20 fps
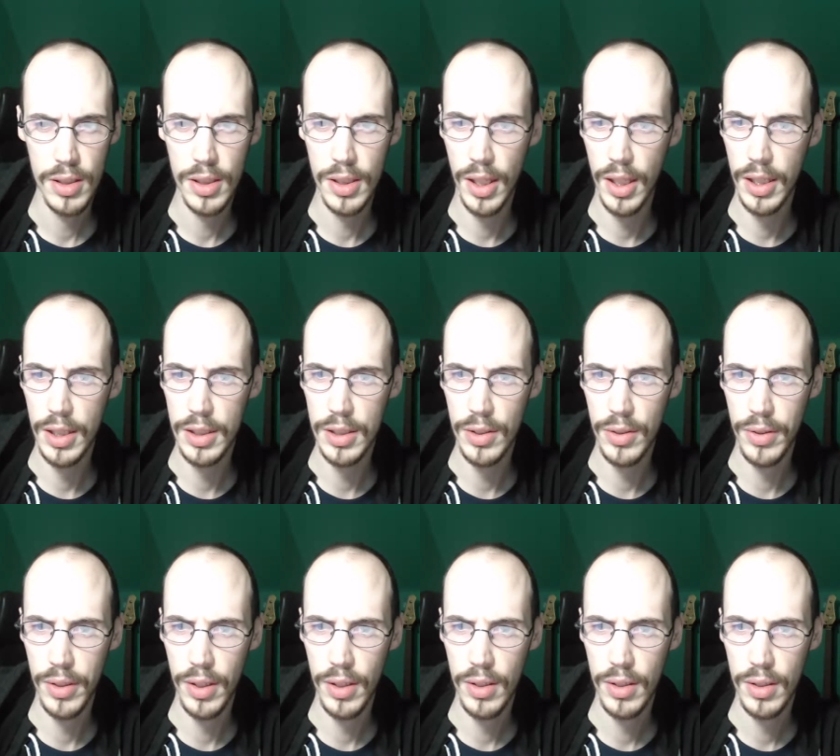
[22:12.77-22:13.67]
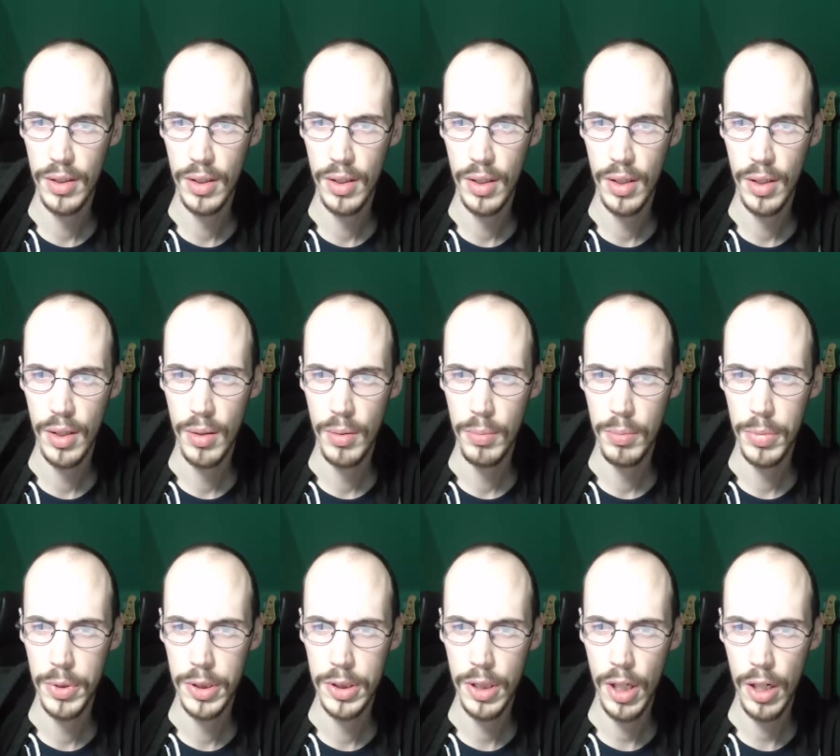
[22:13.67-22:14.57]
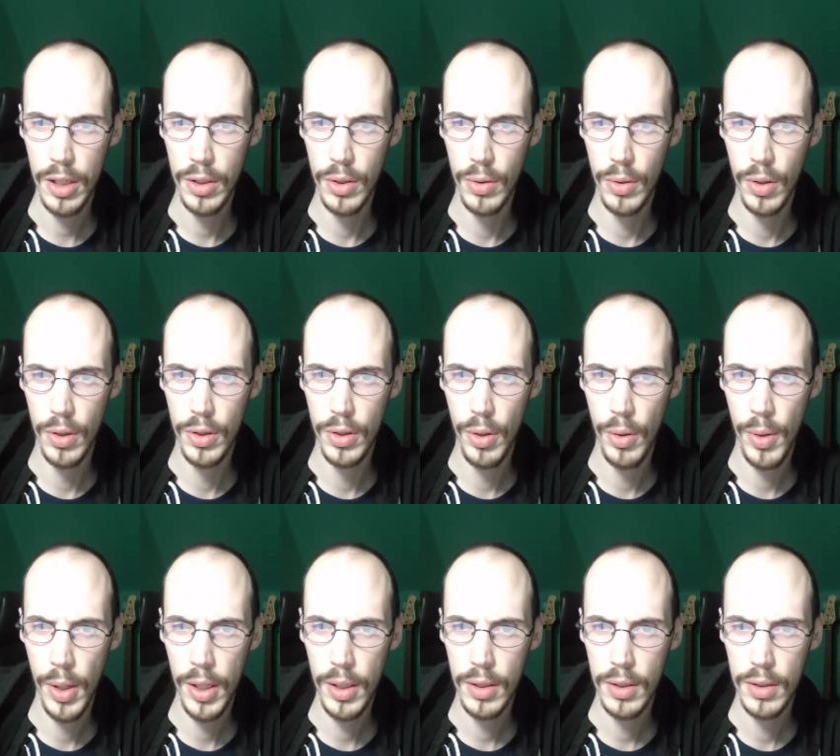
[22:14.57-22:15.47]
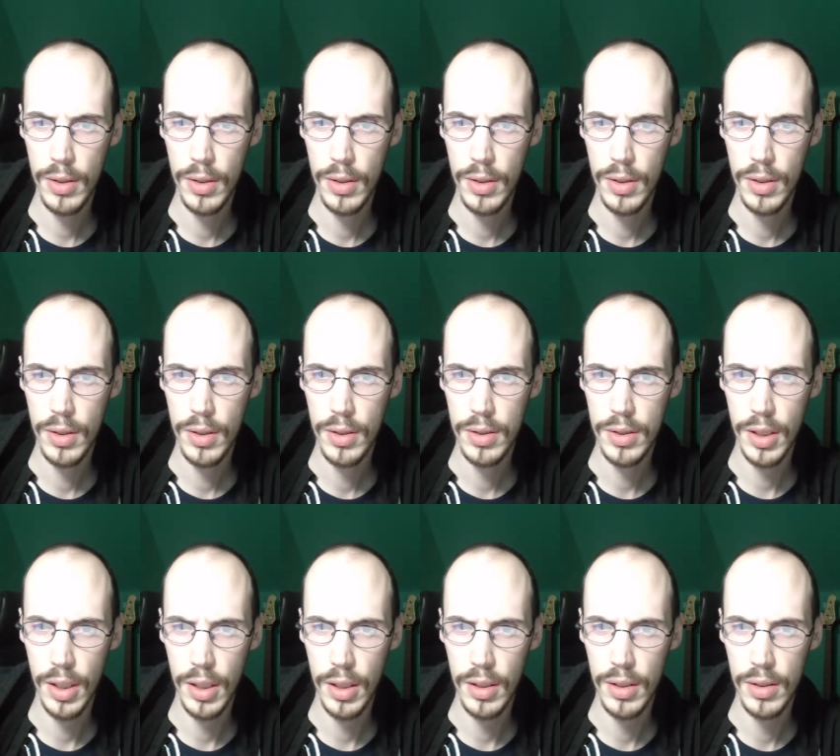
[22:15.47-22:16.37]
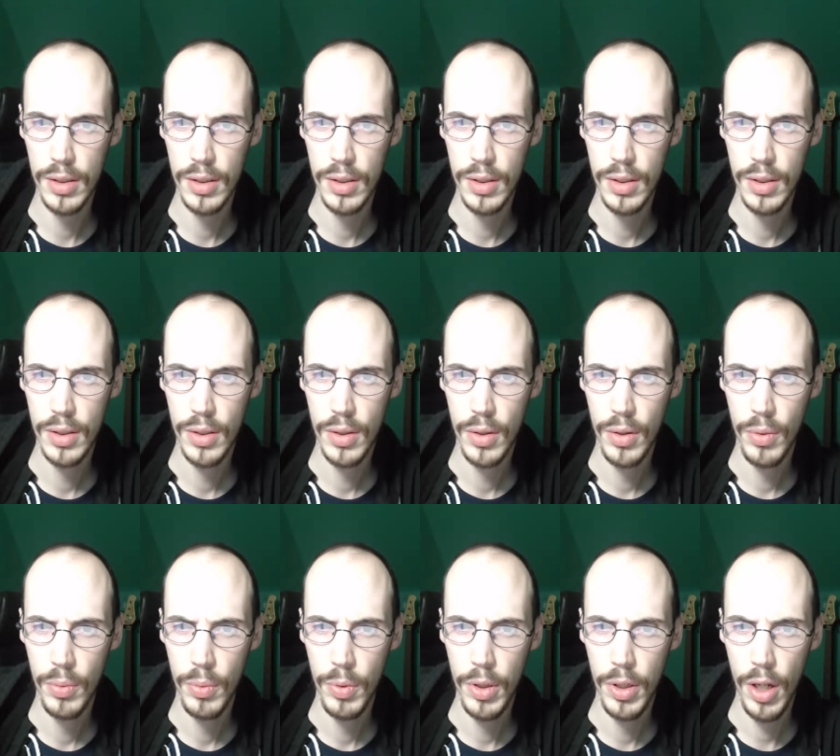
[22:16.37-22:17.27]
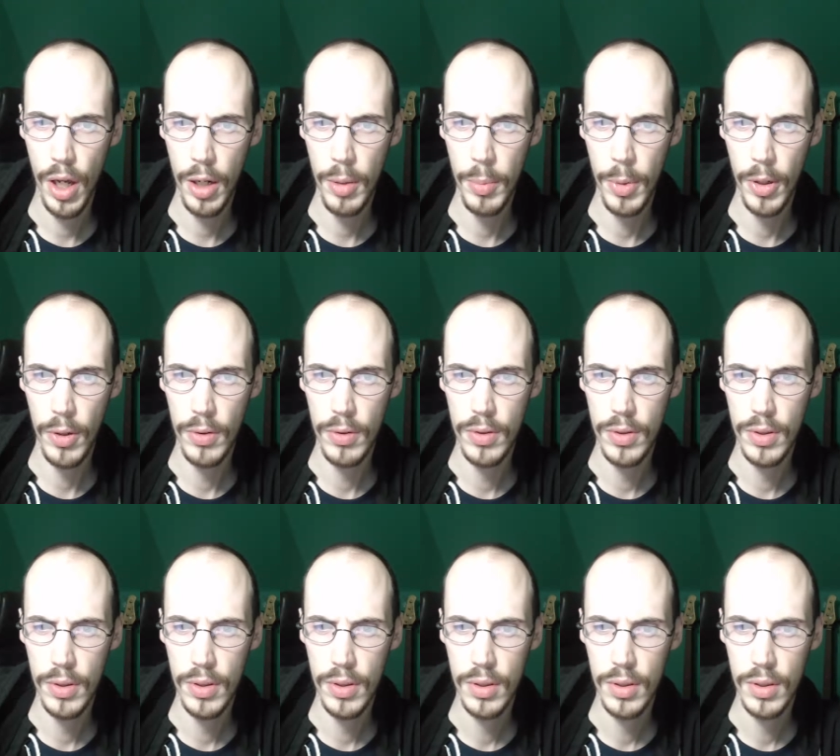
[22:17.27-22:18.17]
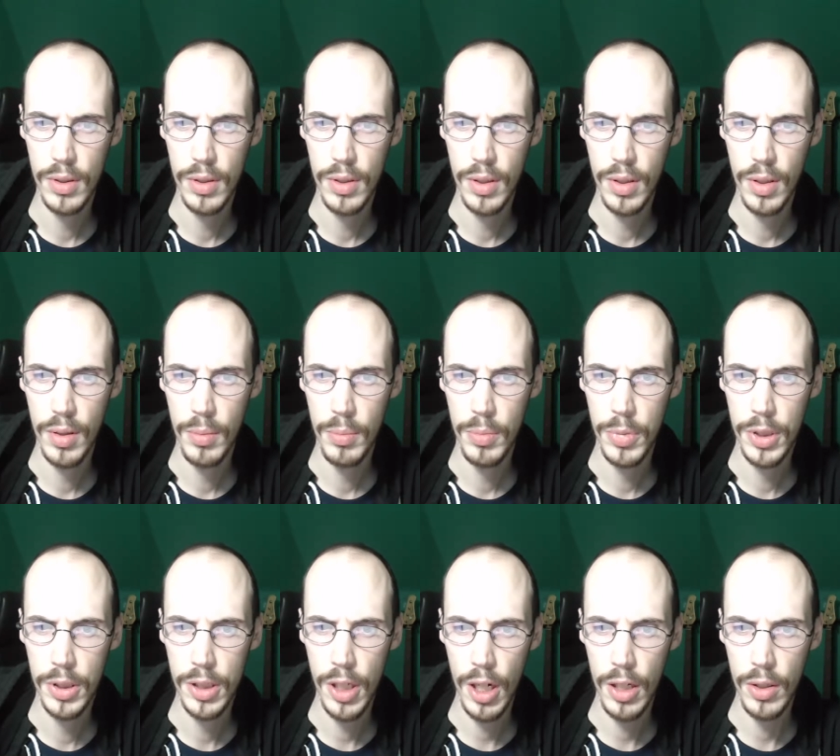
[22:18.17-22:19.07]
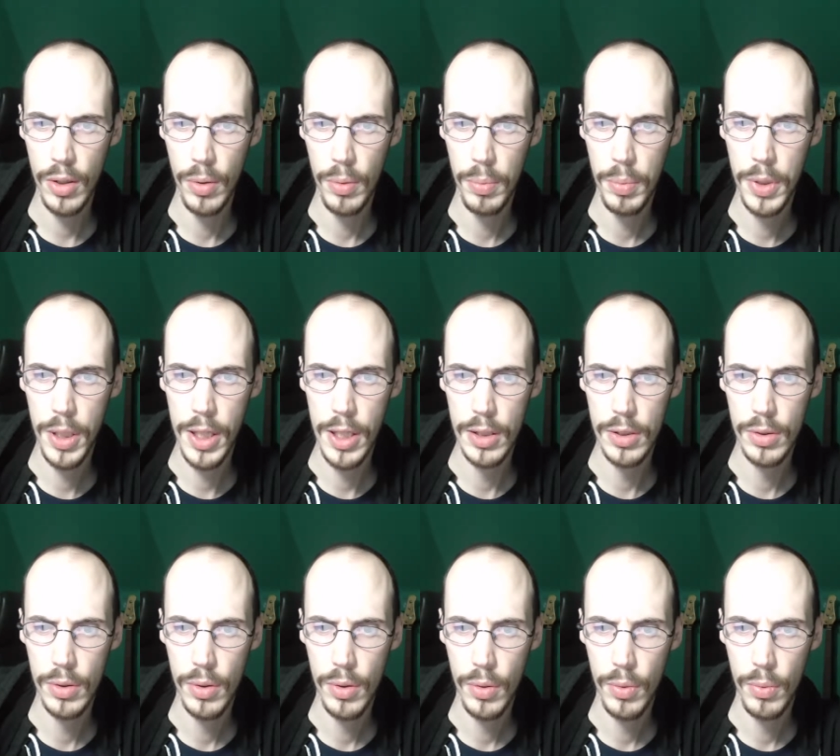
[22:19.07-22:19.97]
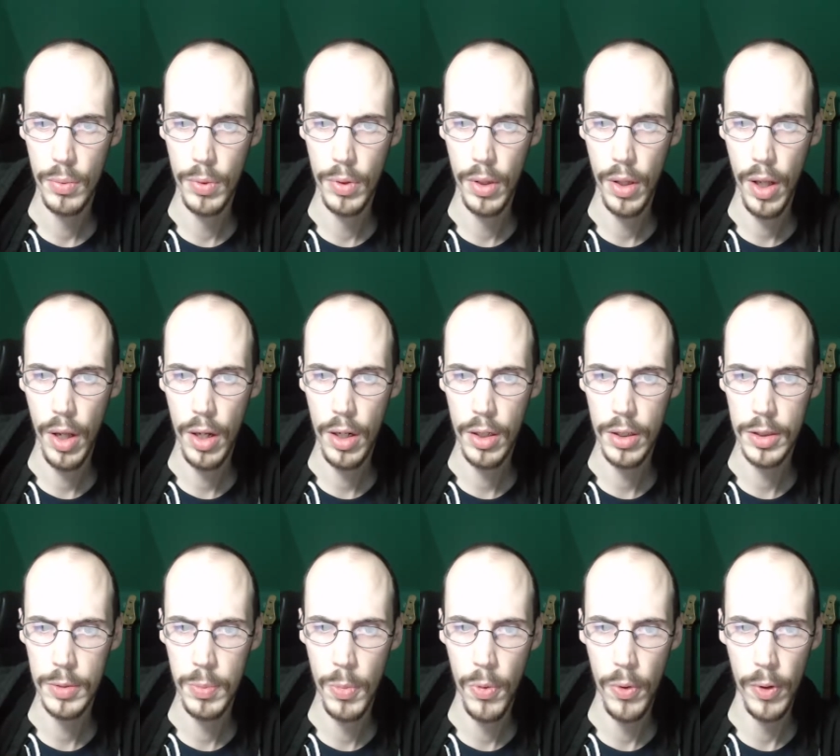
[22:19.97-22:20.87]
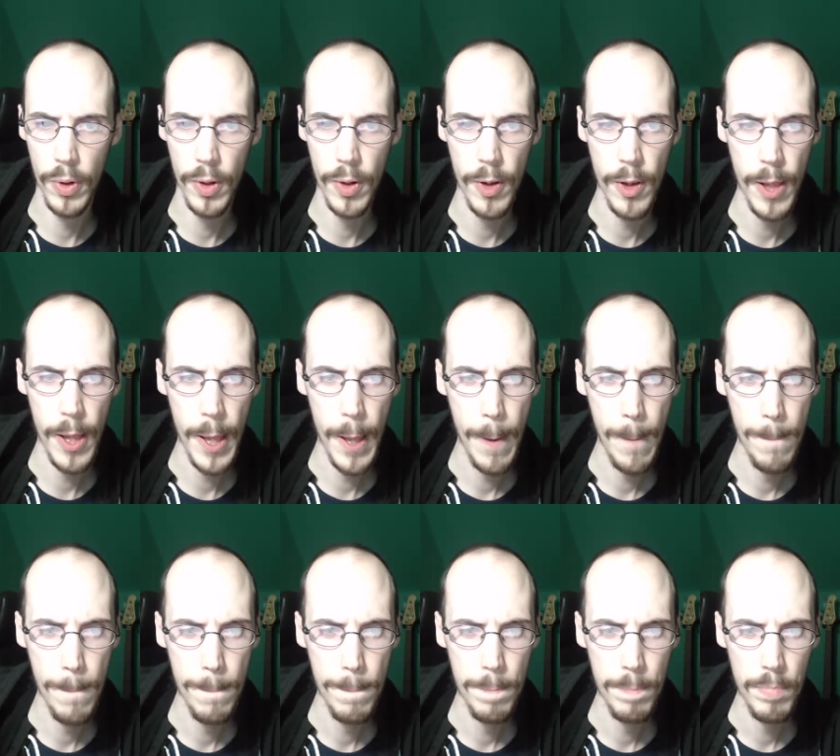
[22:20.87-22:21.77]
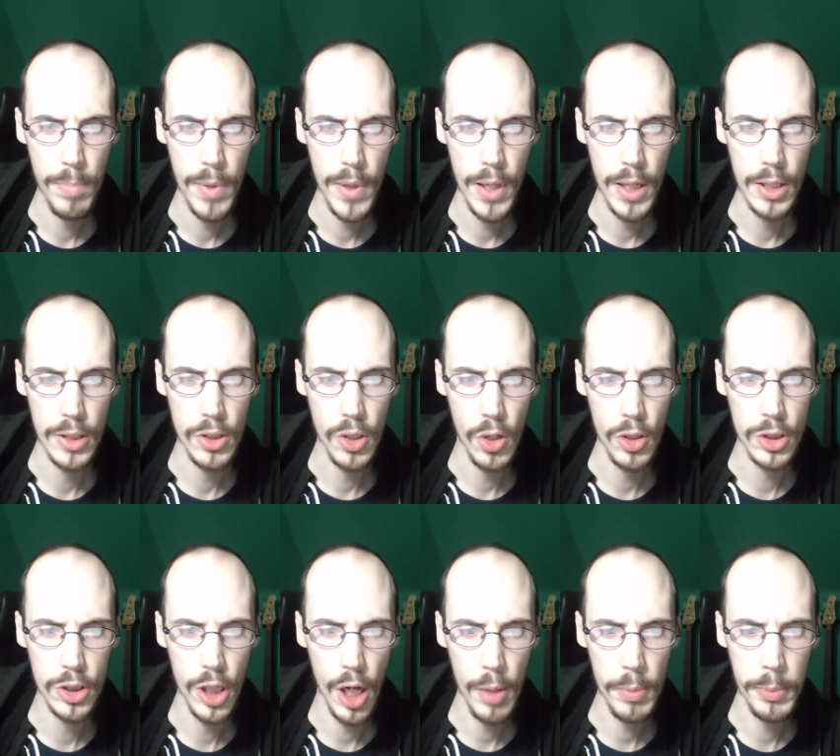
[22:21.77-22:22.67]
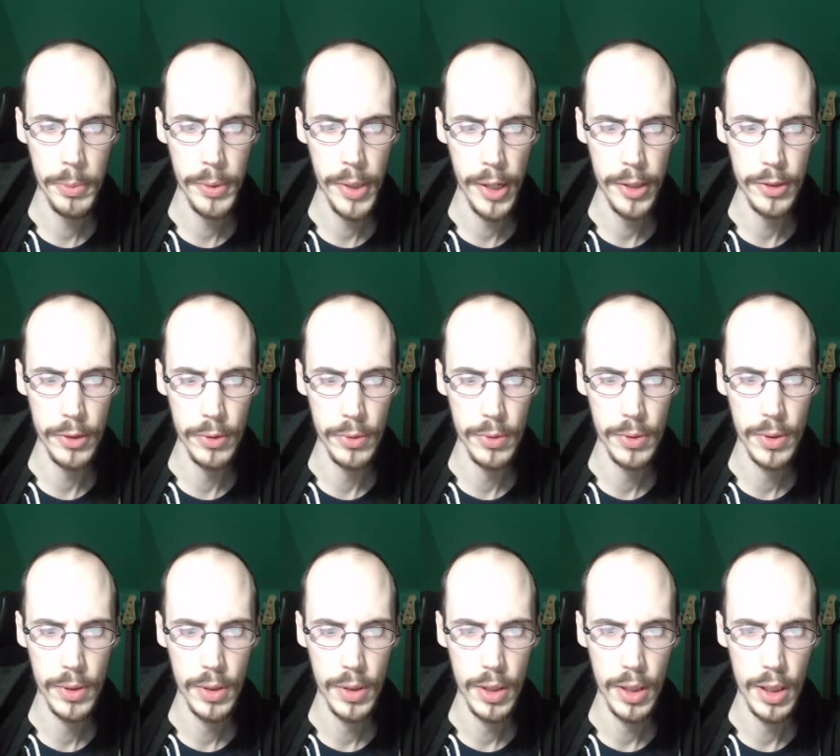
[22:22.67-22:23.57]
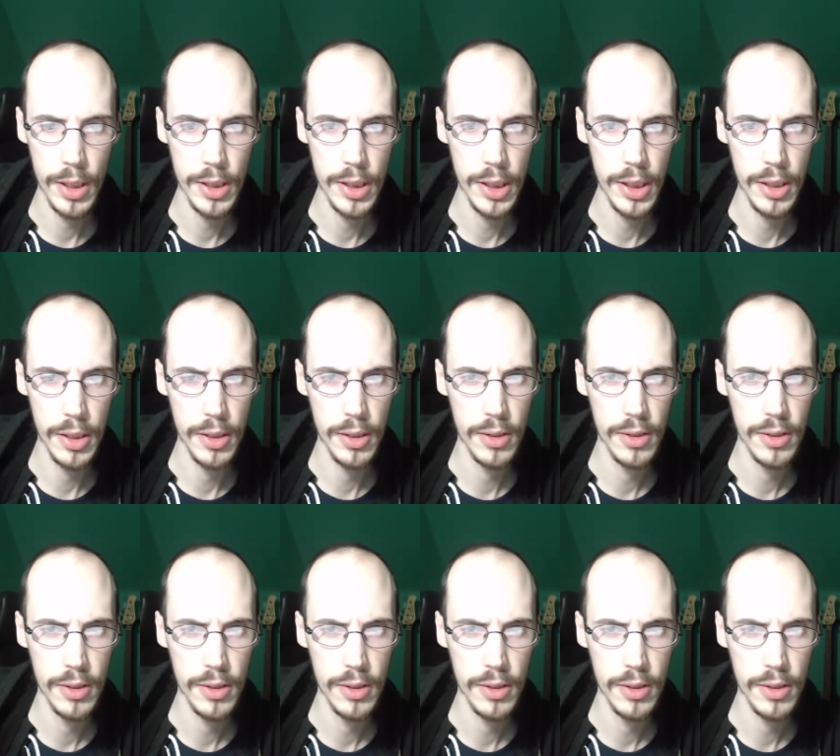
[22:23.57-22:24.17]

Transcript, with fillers: Like, still there. Pinchako, are you alright? Like, what are you talking about? Pinchako, please, rely on us more. It's our job to protect you. Indeed.